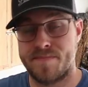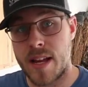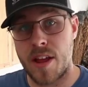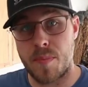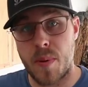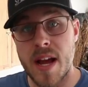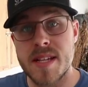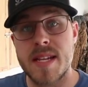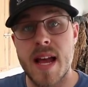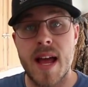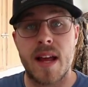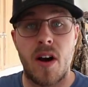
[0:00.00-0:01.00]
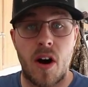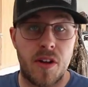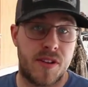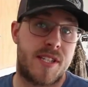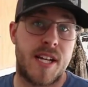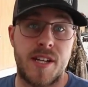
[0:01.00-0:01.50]
Now the price tag
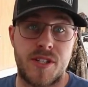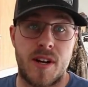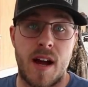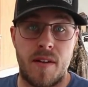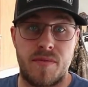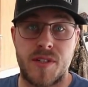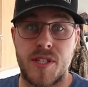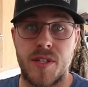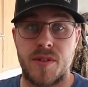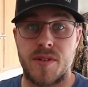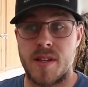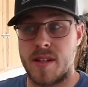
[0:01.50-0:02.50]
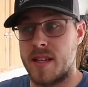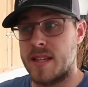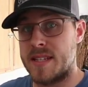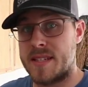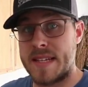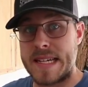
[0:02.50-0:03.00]
on the Tetra AlphaShields in
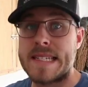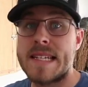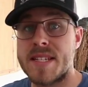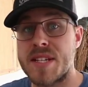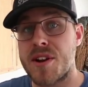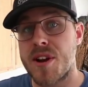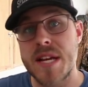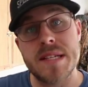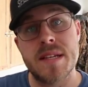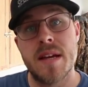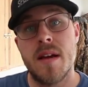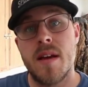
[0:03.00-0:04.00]
the 60 series,